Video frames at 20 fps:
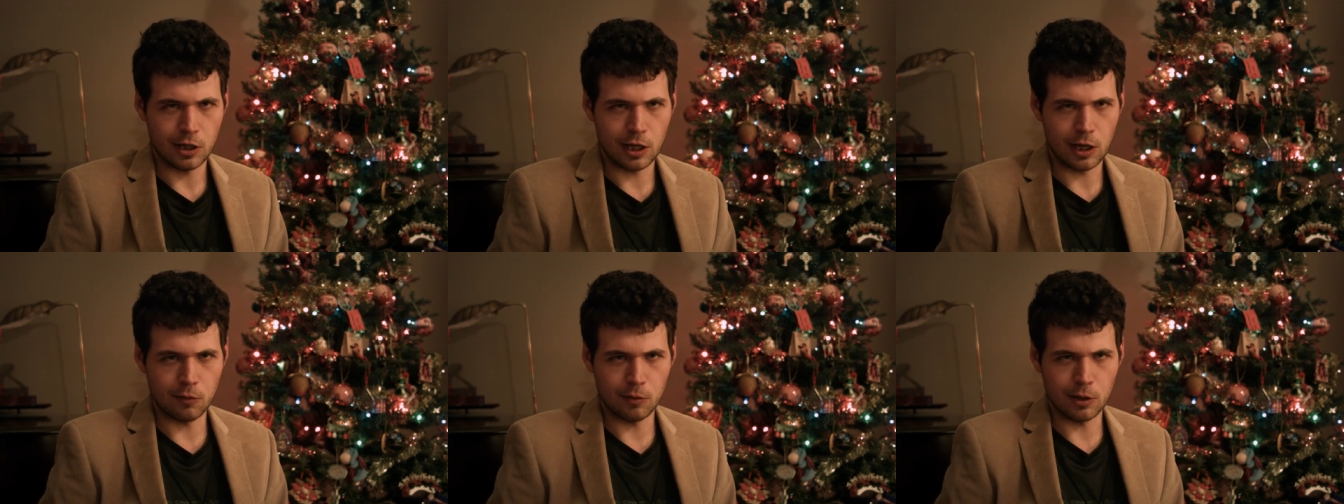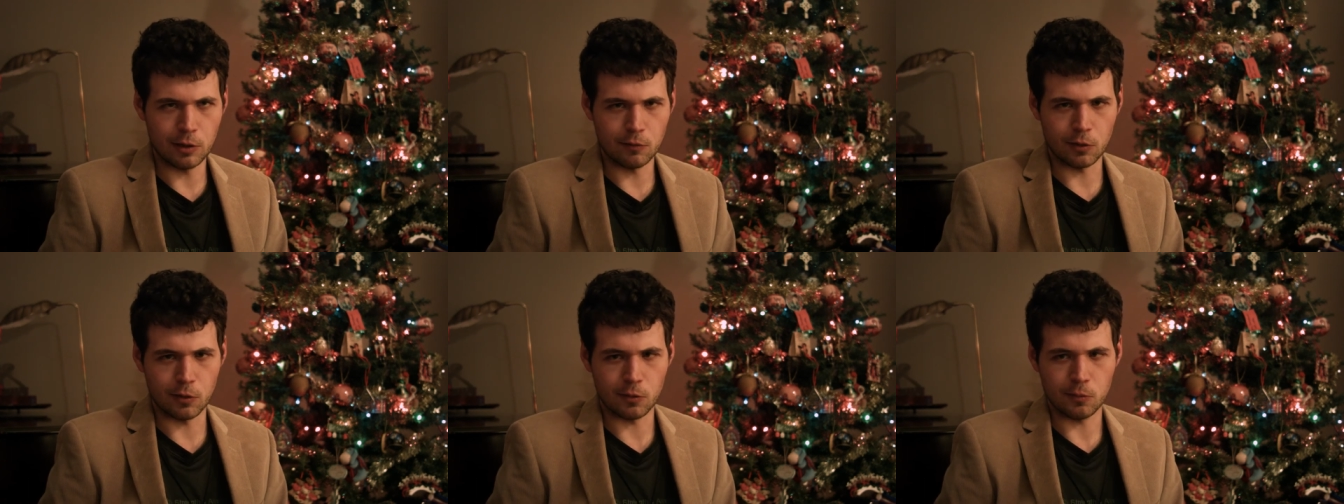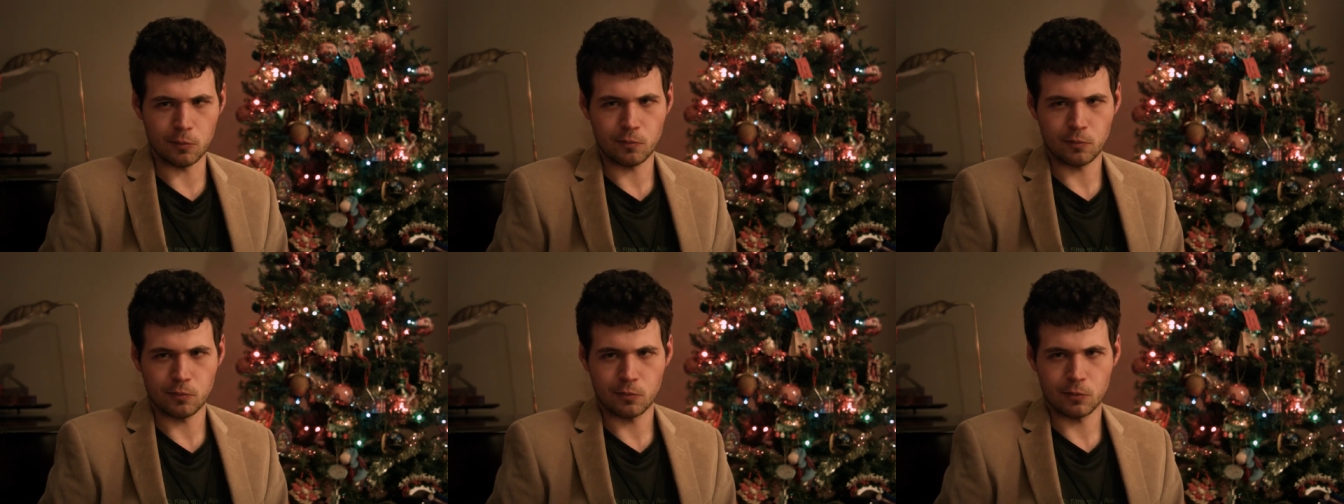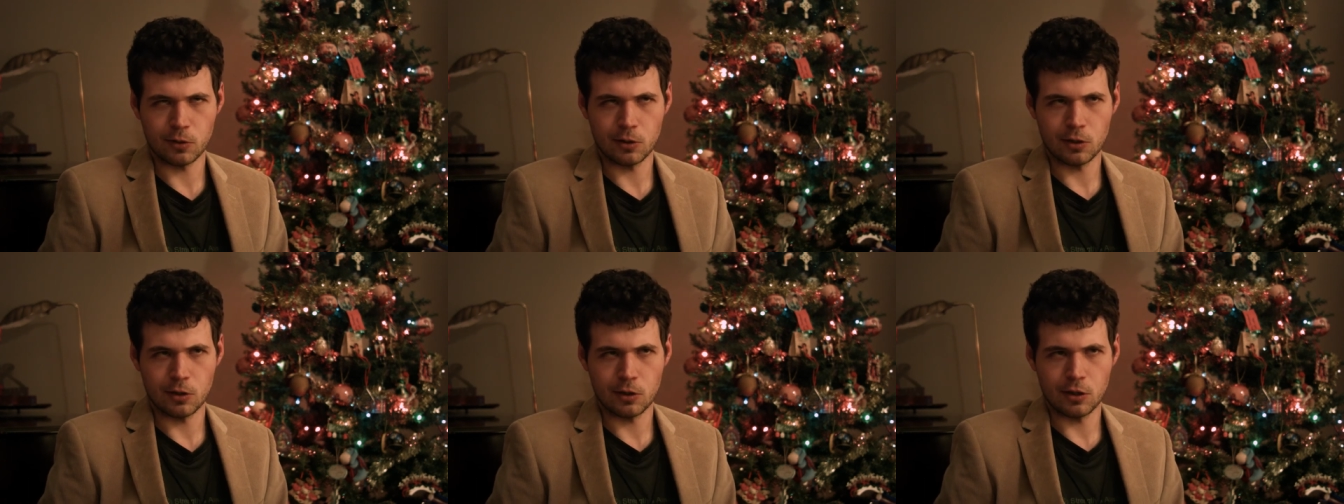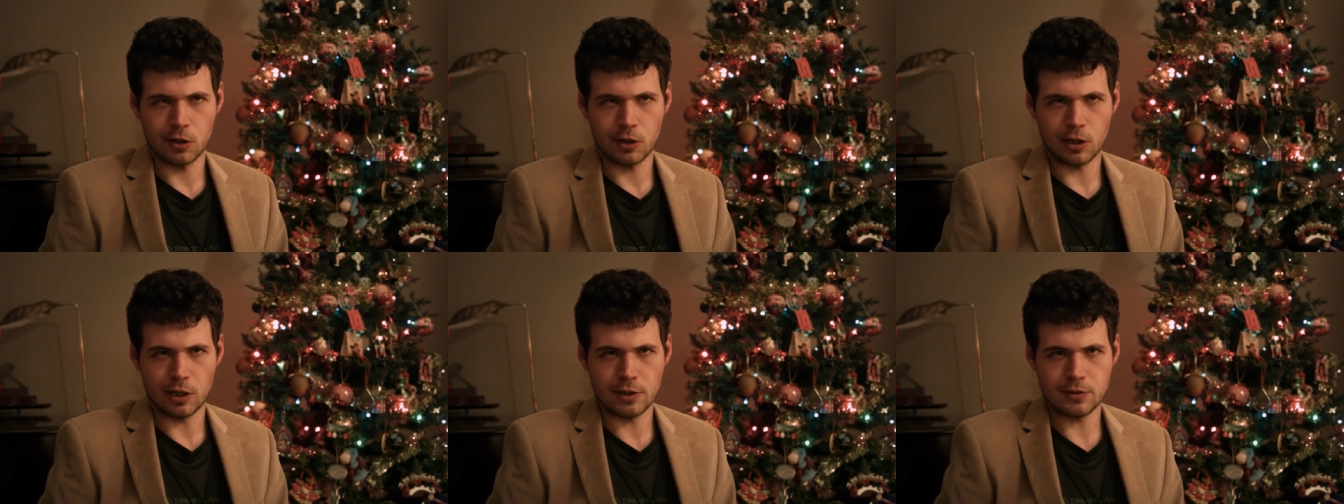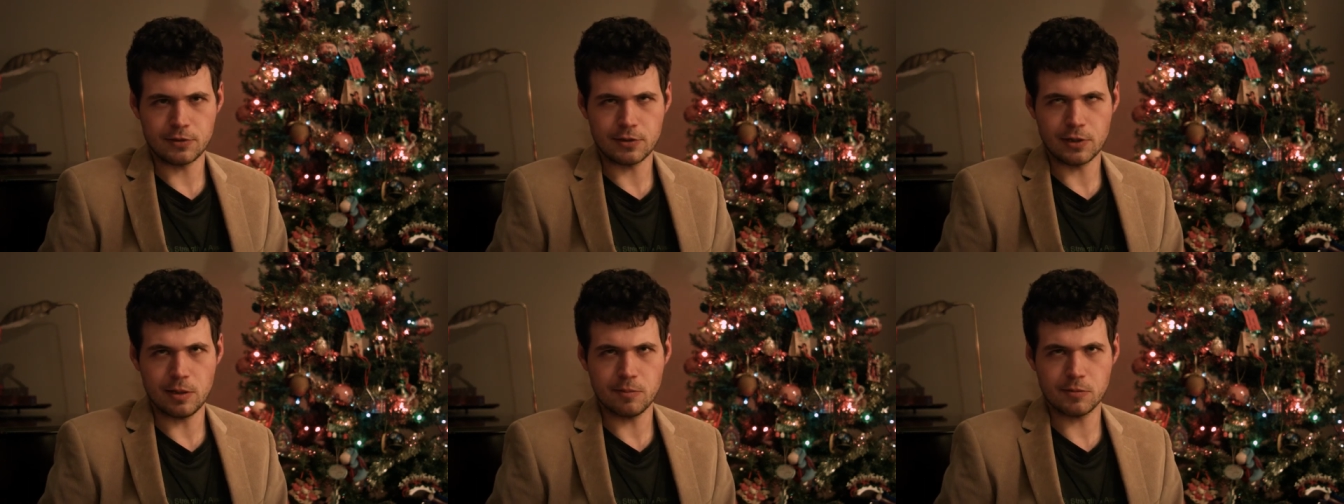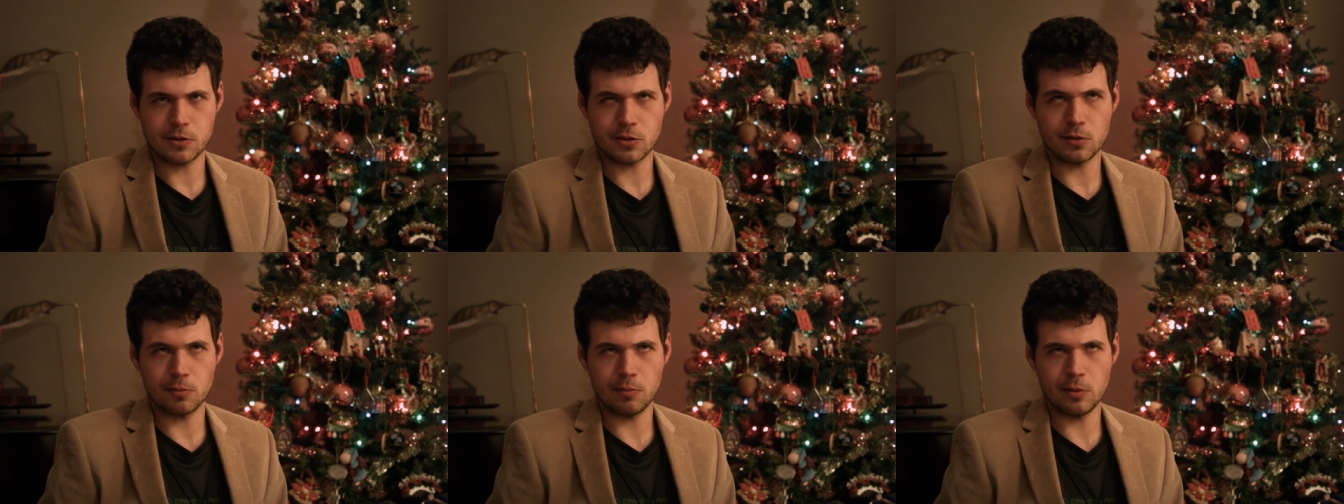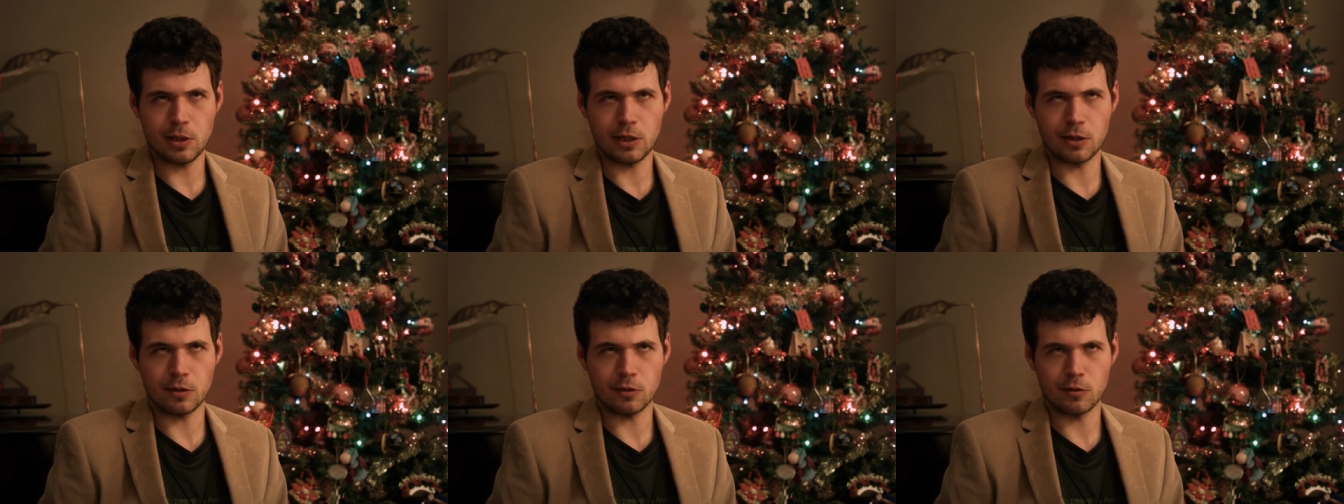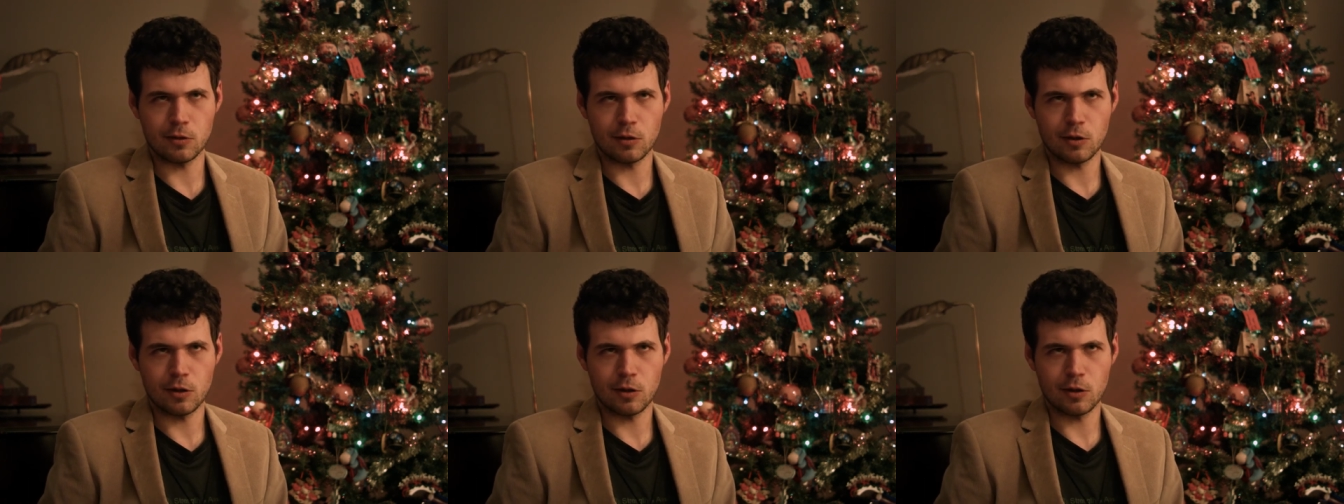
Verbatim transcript: However, it seems to me